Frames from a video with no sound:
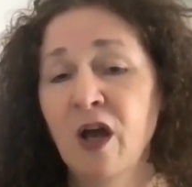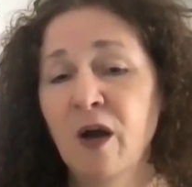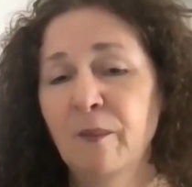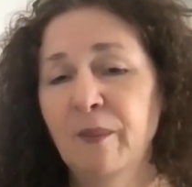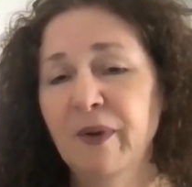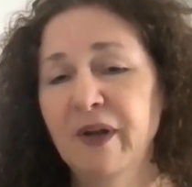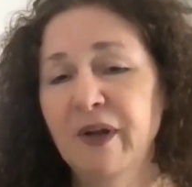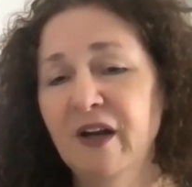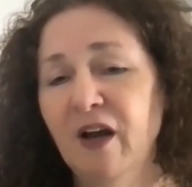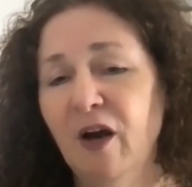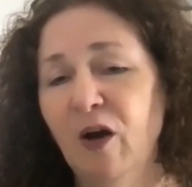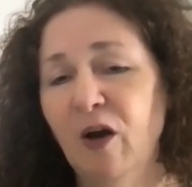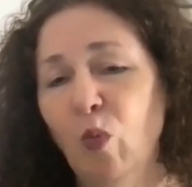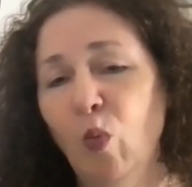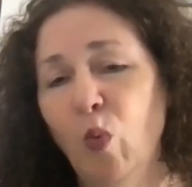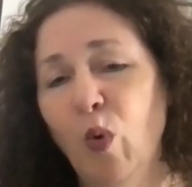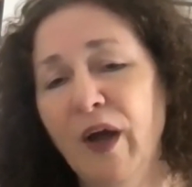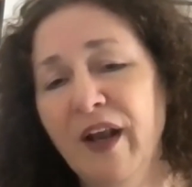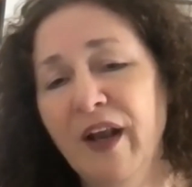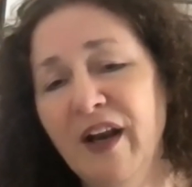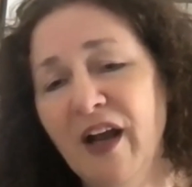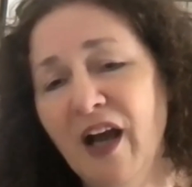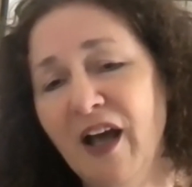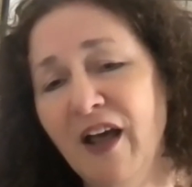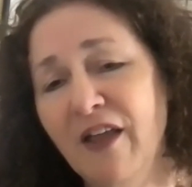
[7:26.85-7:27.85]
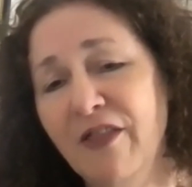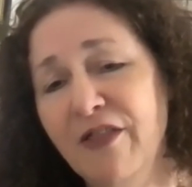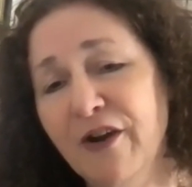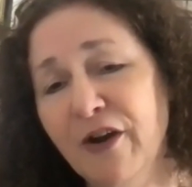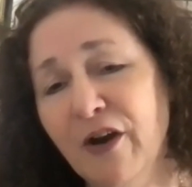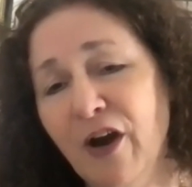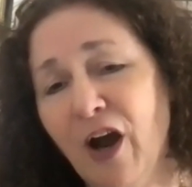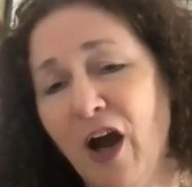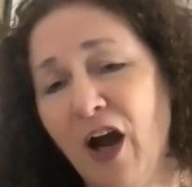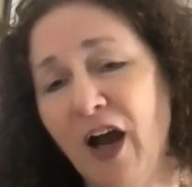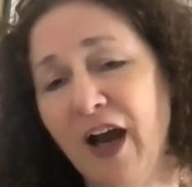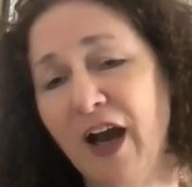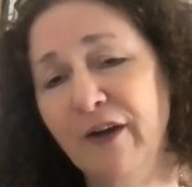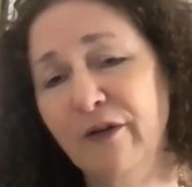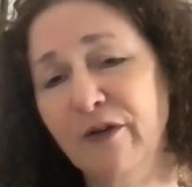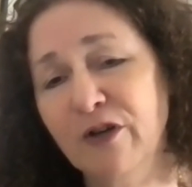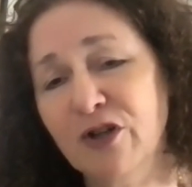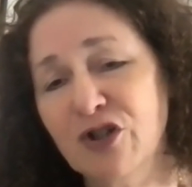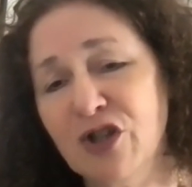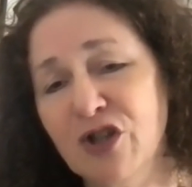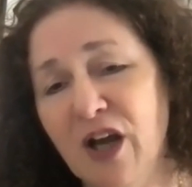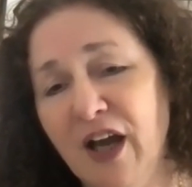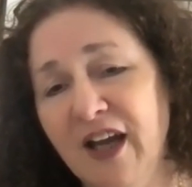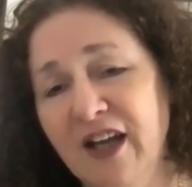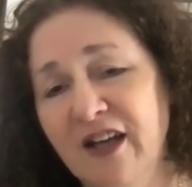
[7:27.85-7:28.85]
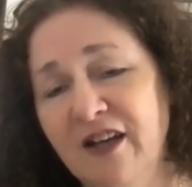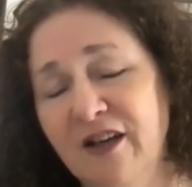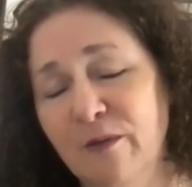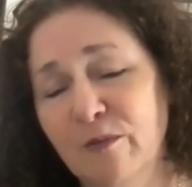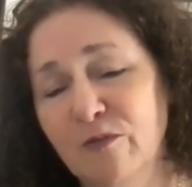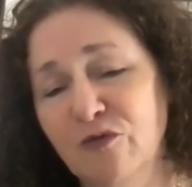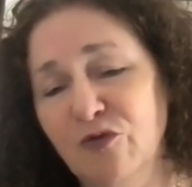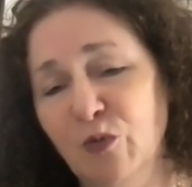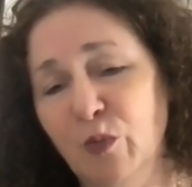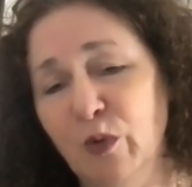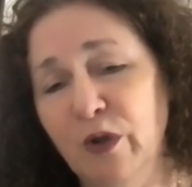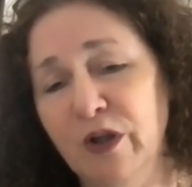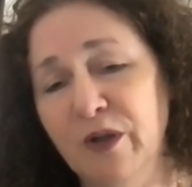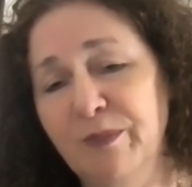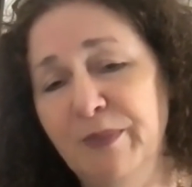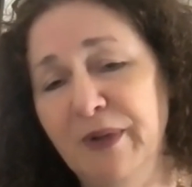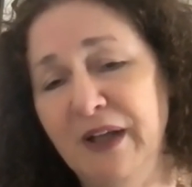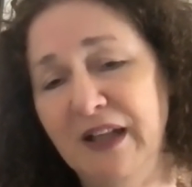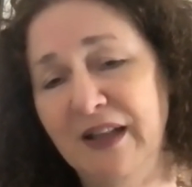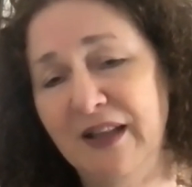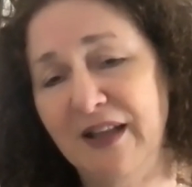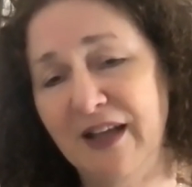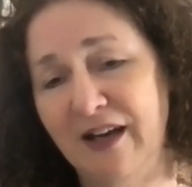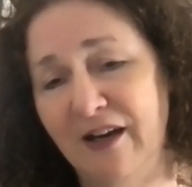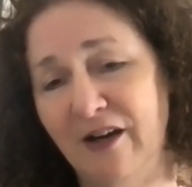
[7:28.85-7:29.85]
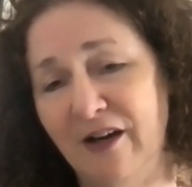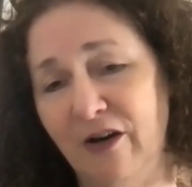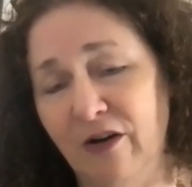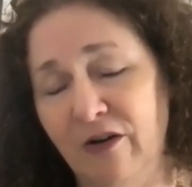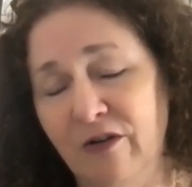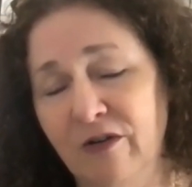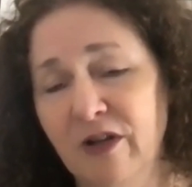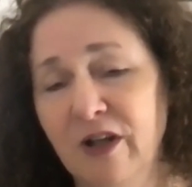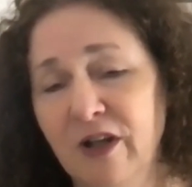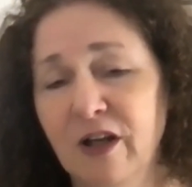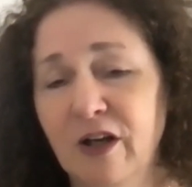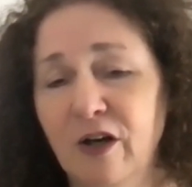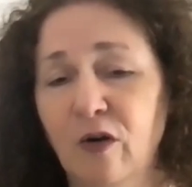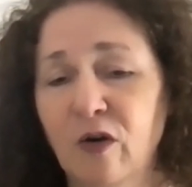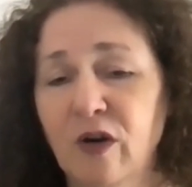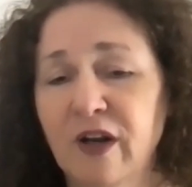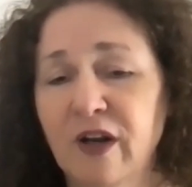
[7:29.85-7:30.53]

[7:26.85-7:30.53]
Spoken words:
But what other Irish items would be there? Like